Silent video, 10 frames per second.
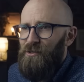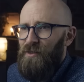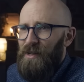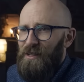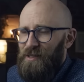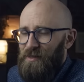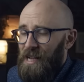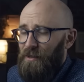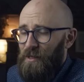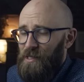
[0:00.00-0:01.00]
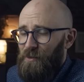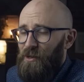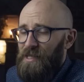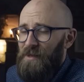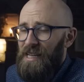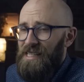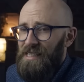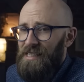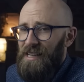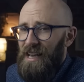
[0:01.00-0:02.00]
driven out of town by someone writing me
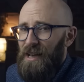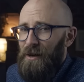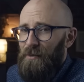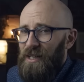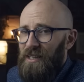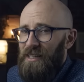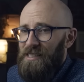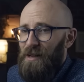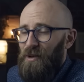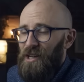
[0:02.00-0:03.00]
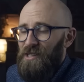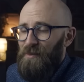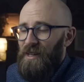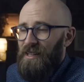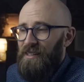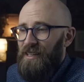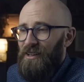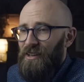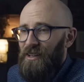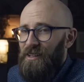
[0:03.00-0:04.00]
letters. But at some point, you just be like, I
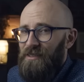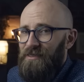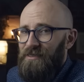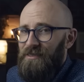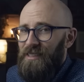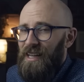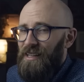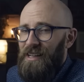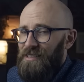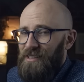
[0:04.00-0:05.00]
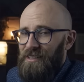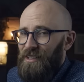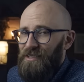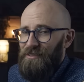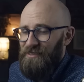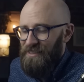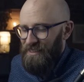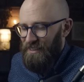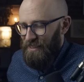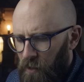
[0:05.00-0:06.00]
gotta go. I just gotta go.
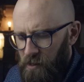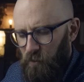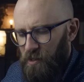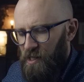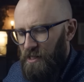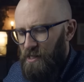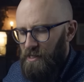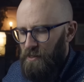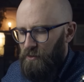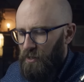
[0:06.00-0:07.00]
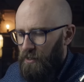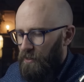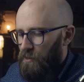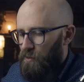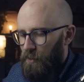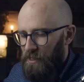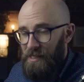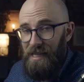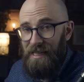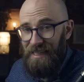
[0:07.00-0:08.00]
Fast forward to 1983, and things were about
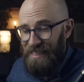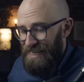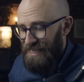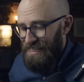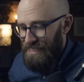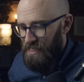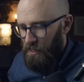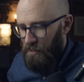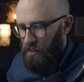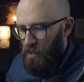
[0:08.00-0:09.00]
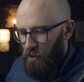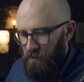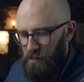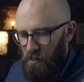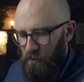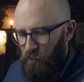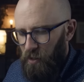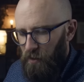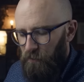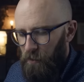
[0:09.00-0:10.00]
to take another deadly turn. On the snowy
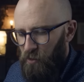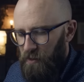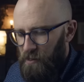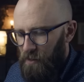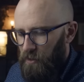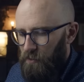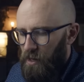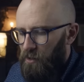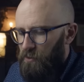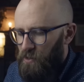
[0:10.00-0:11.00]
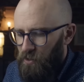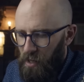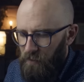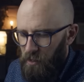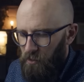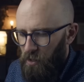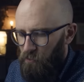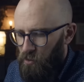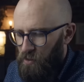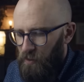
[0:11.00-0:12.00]
morning of February the 7th, Mary was driving along her
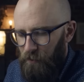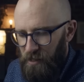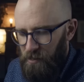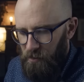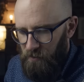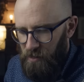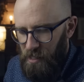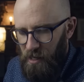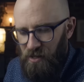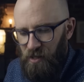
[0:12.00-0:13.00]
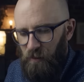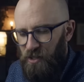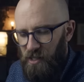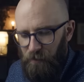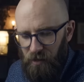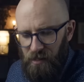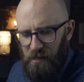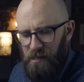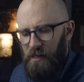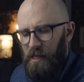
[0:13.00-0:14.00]
route with a busload of teenagers when she spotted
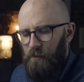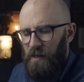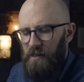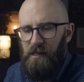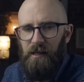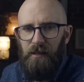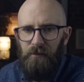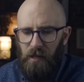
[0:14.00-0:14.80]
a sign by the side of the